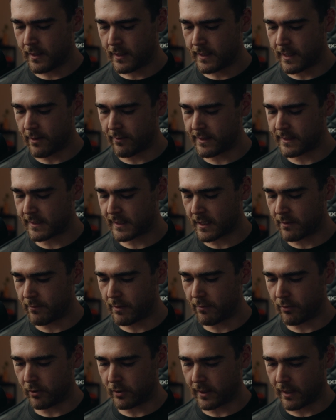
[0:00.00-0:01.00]
Now he is going to
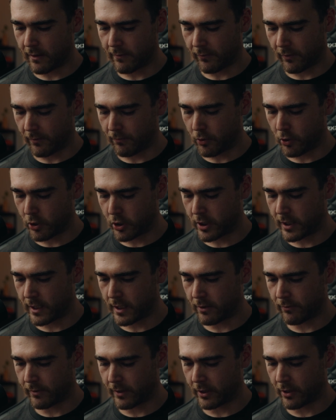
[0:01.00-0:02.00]
be building up for a push
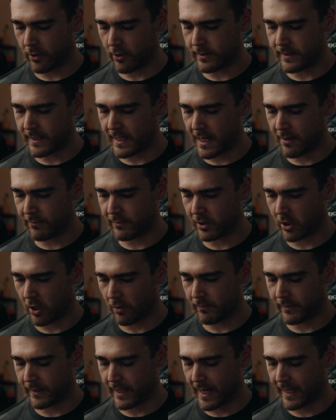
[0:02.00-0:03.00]
here. We're going to go down with the
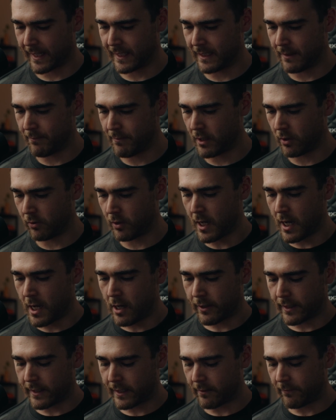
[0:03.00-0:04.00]
Goblin Gang in the middle.
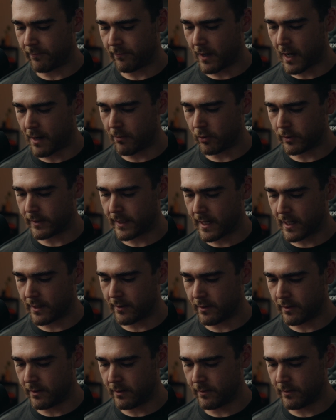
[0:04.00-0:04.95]
Going to get a Fireball down.